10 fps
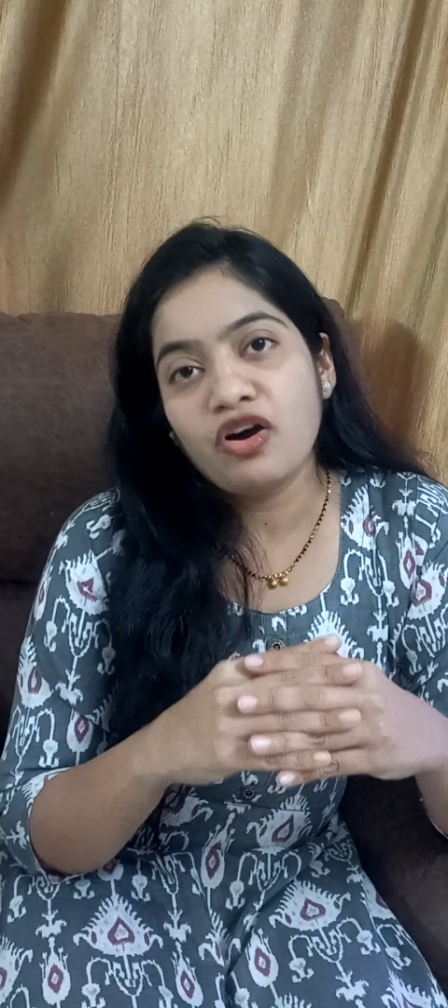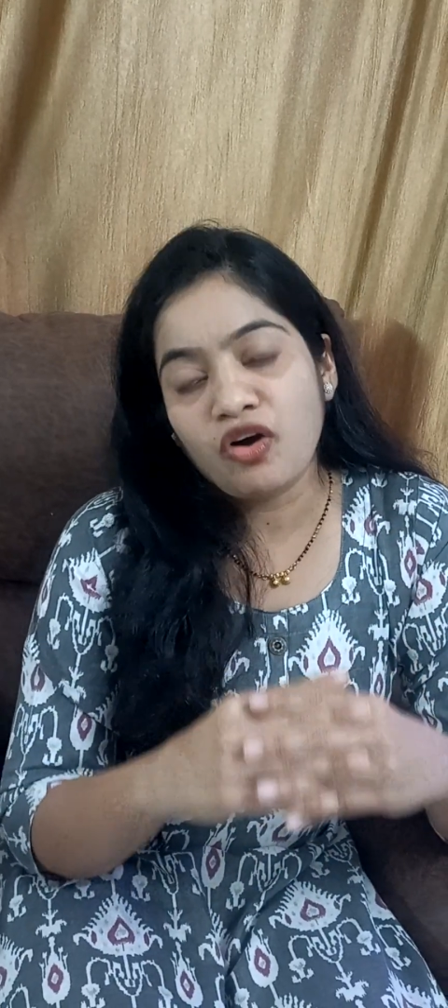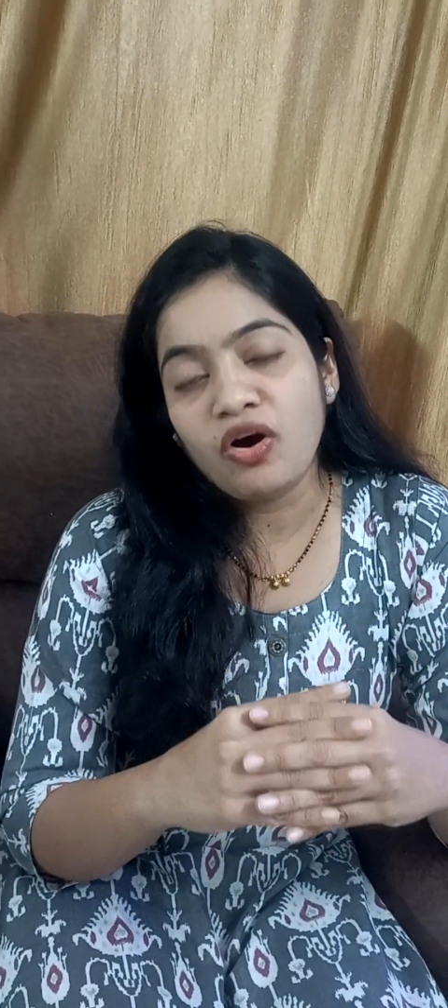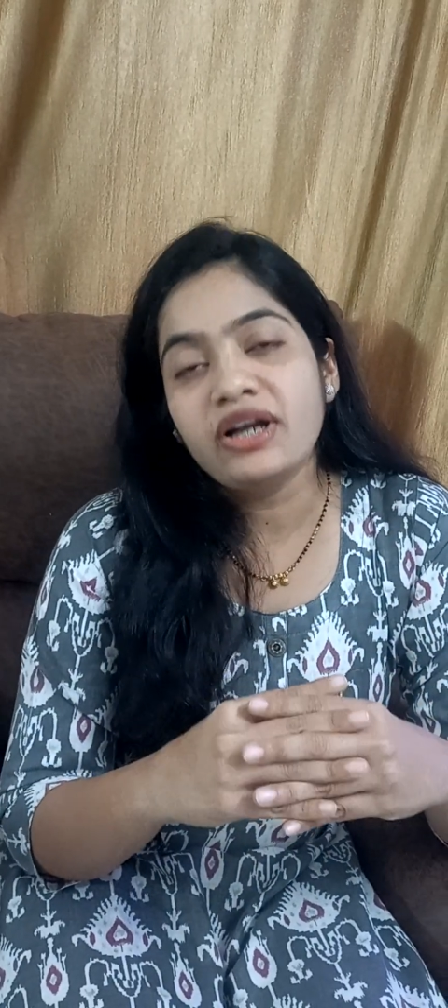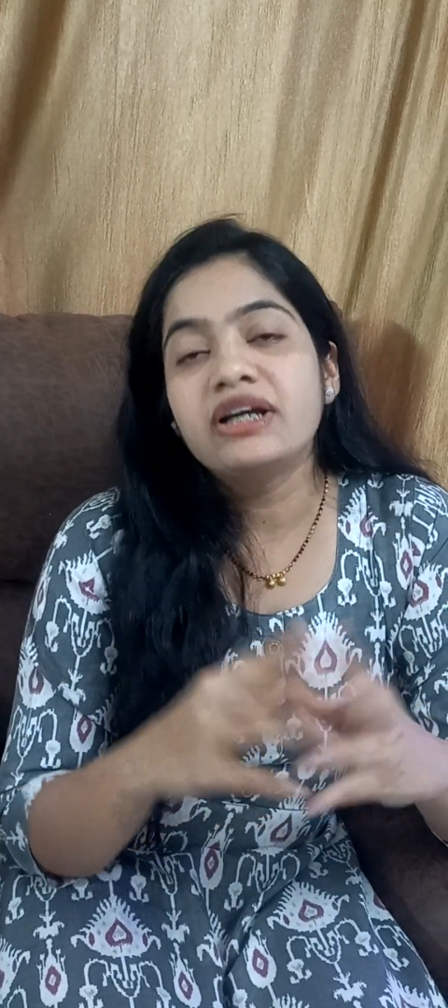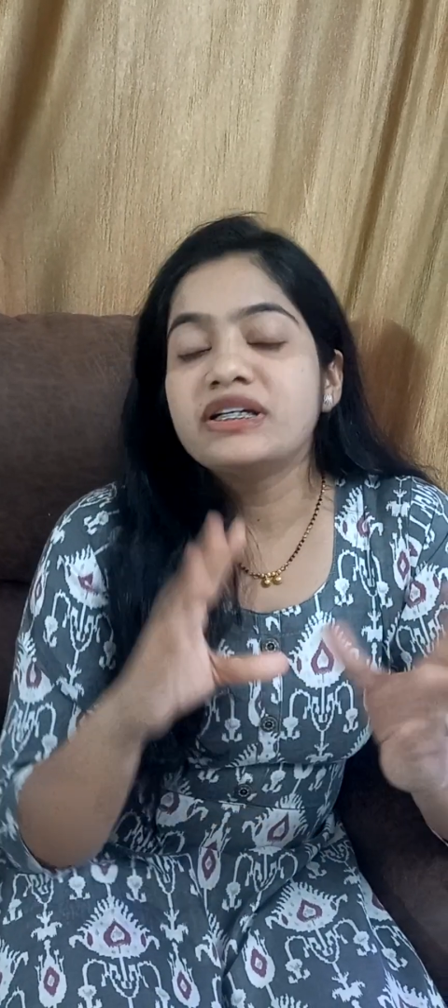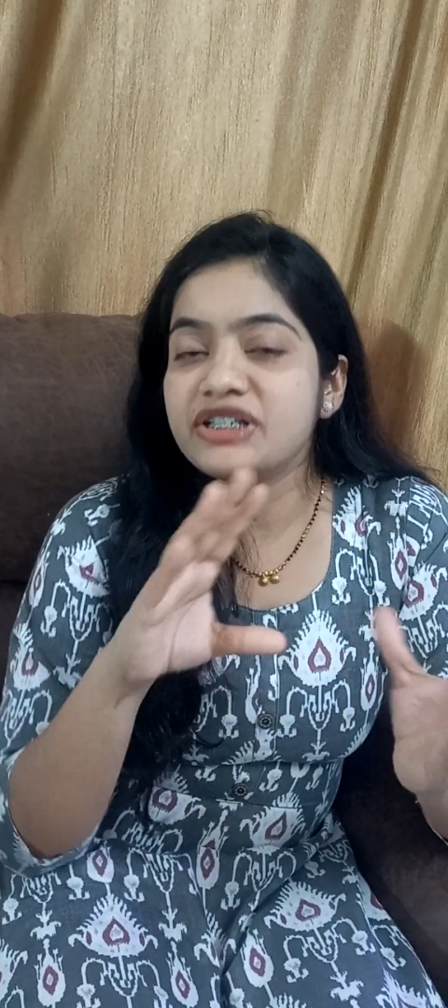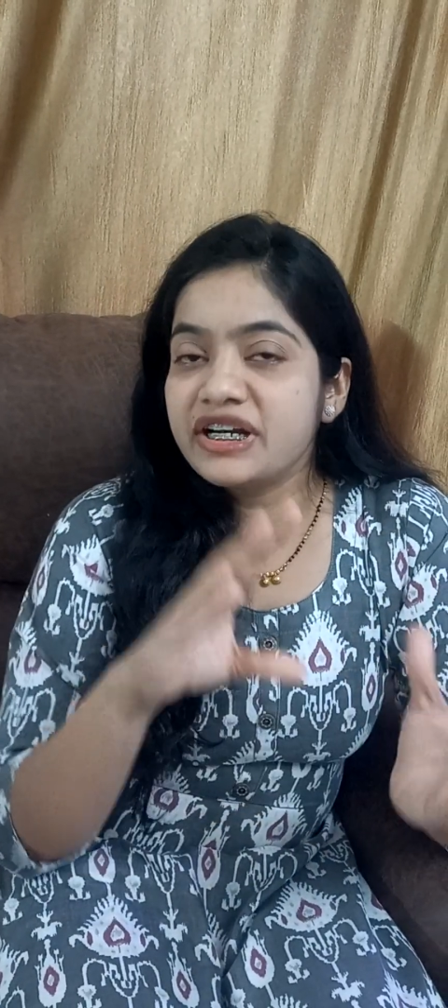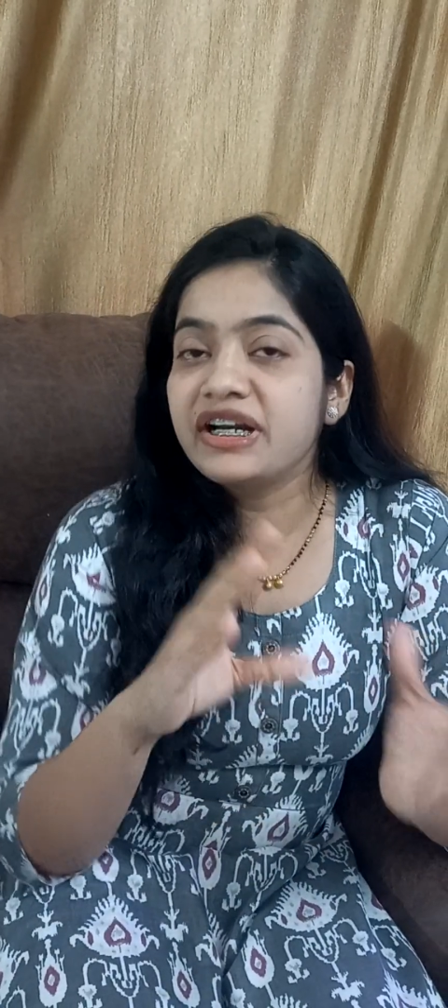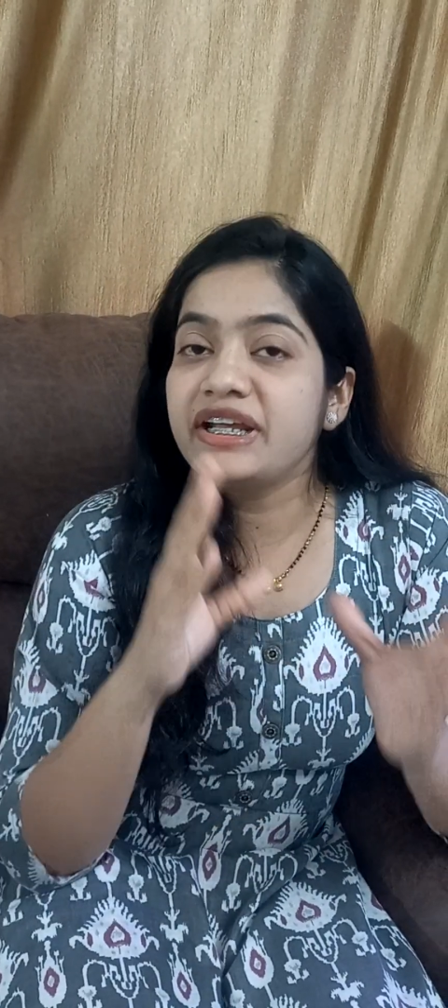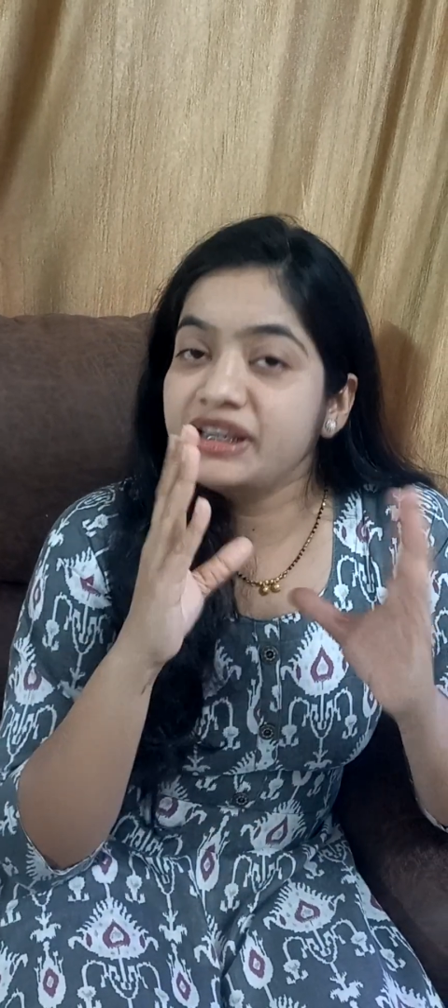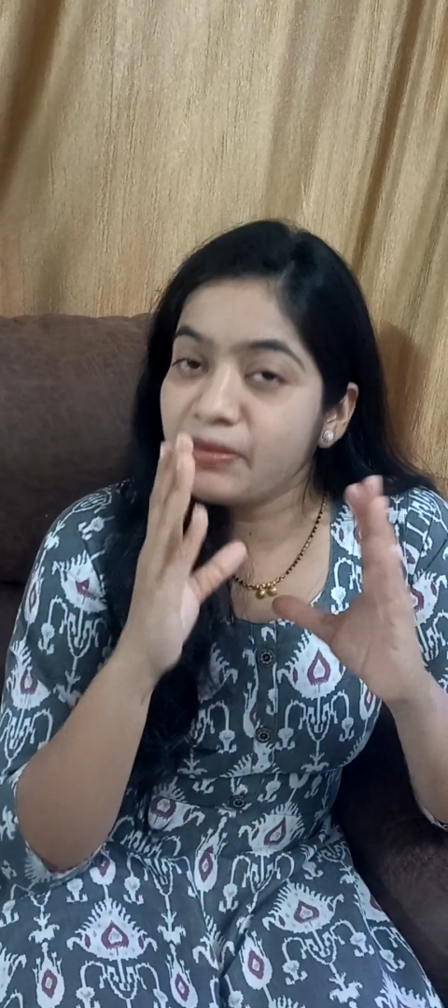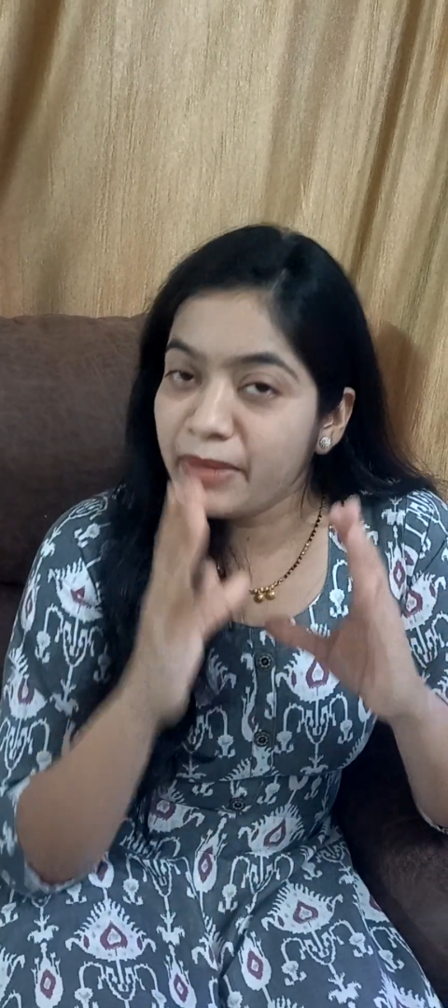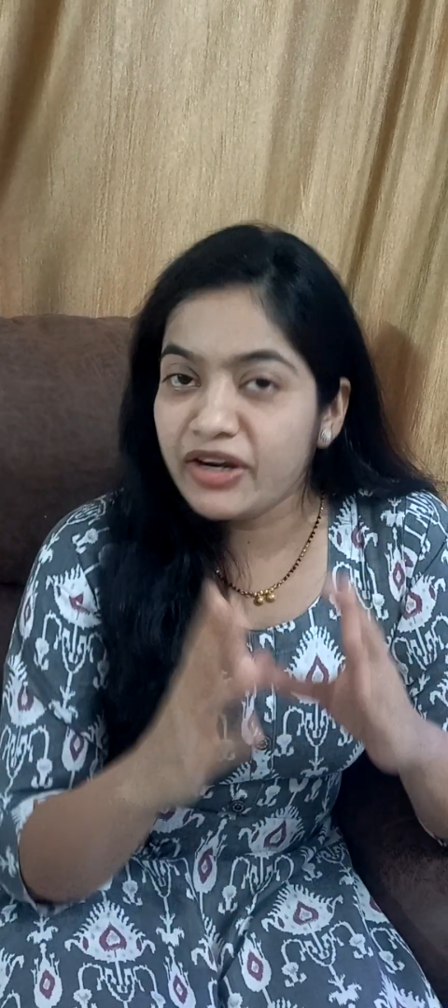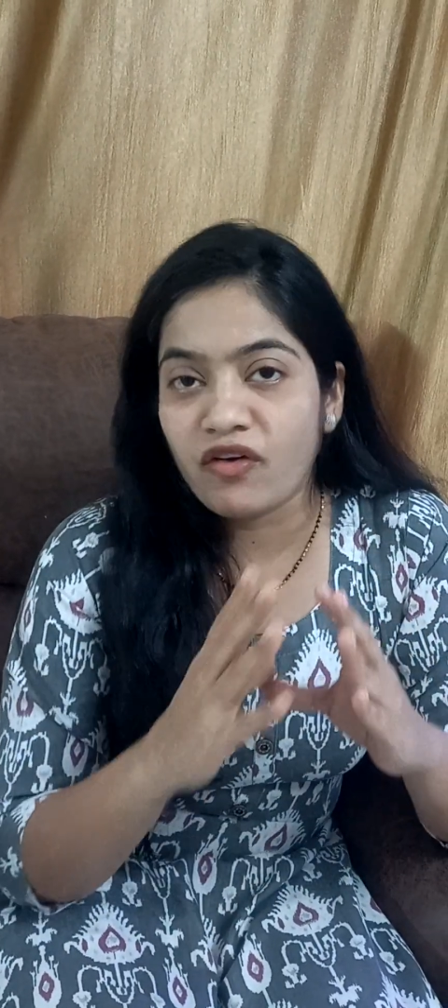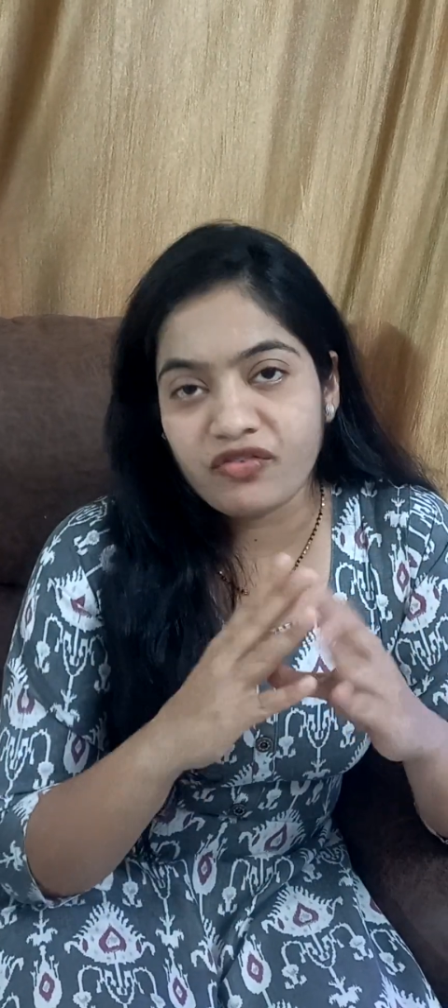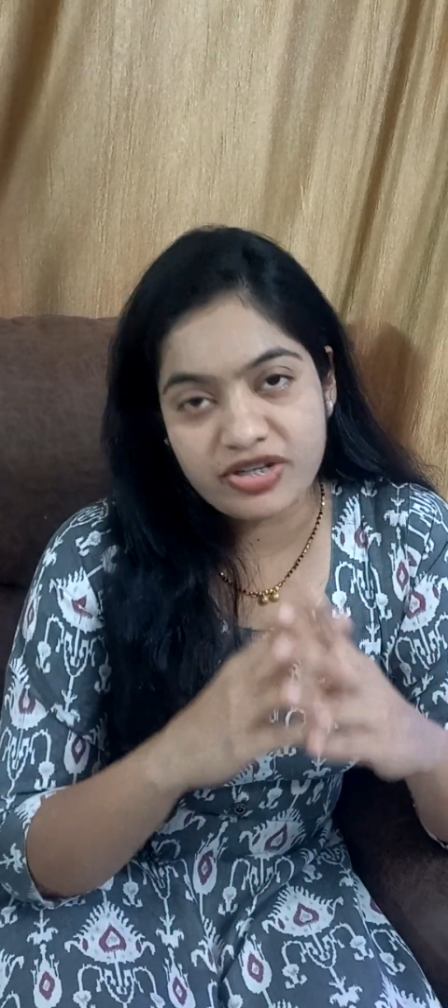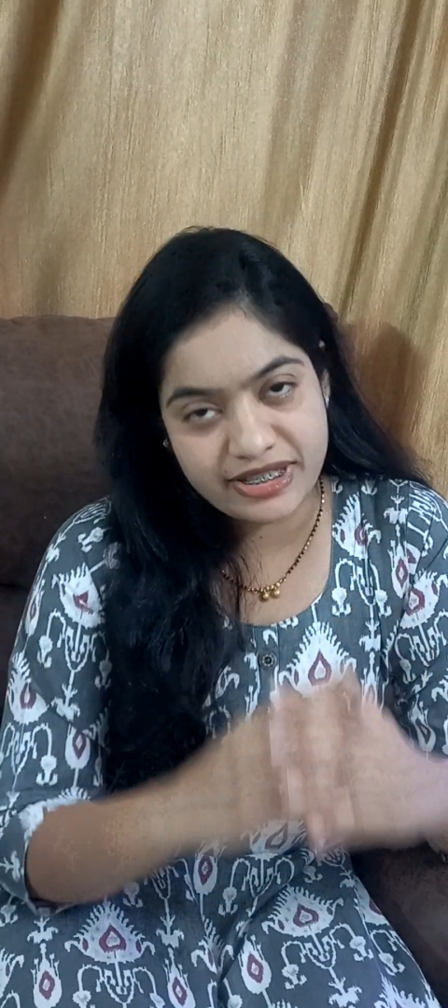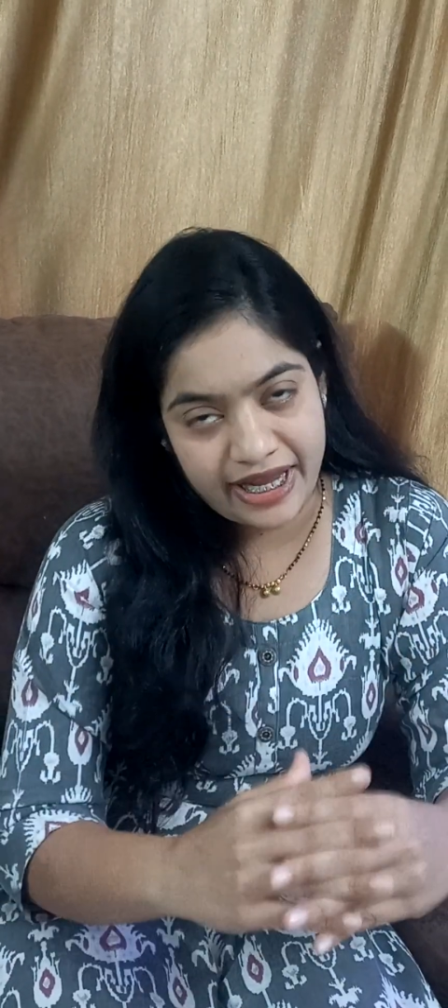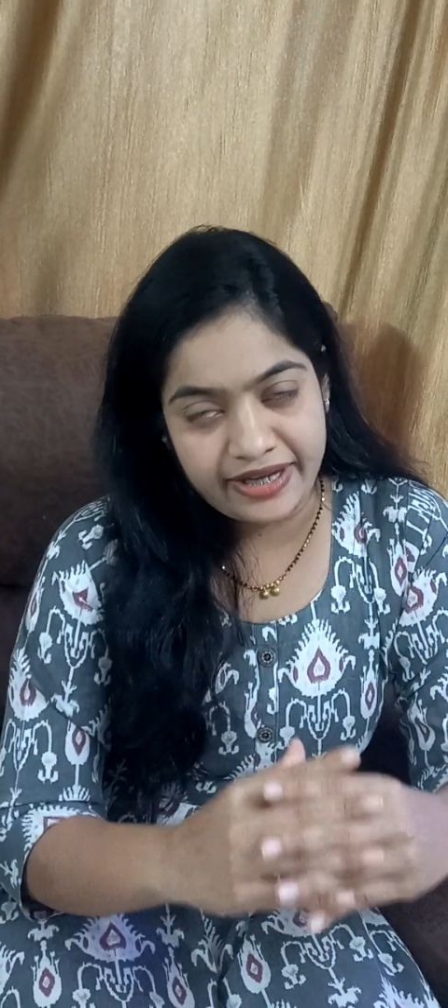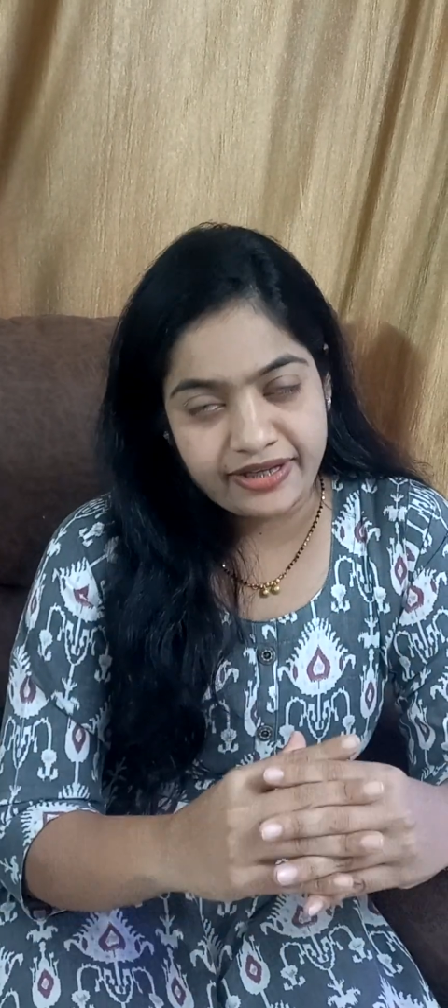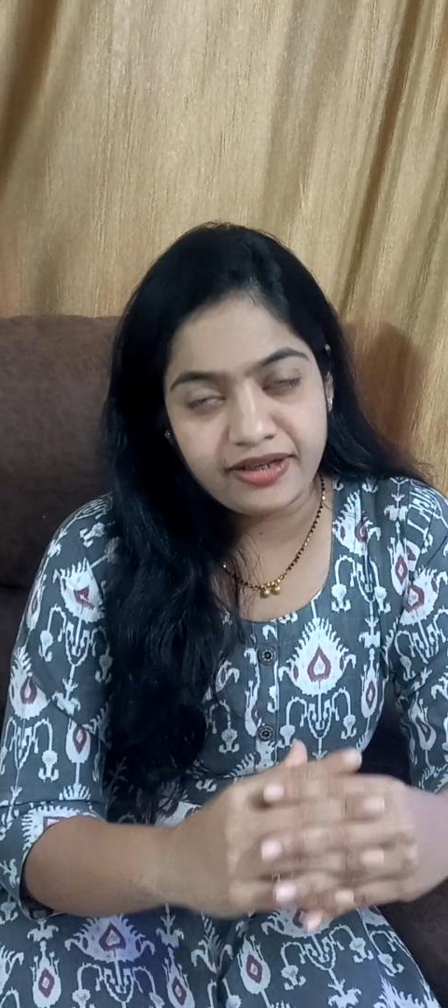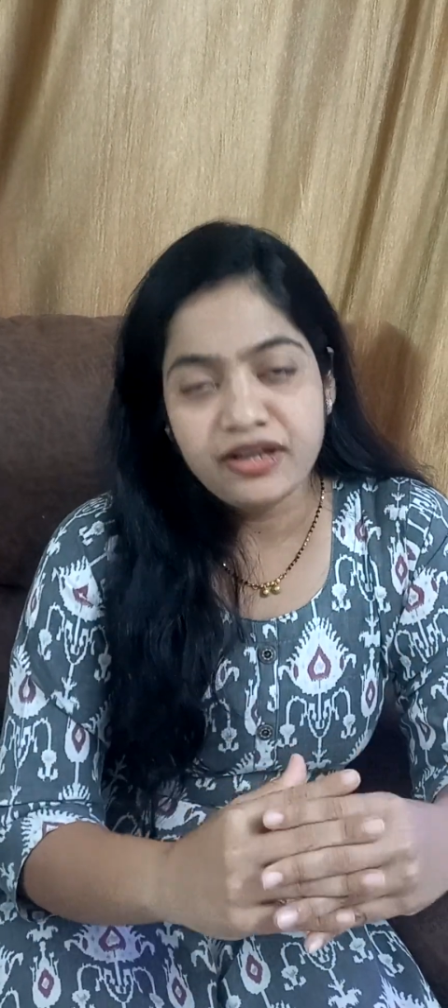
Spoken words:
or generally in the mid of her cycle.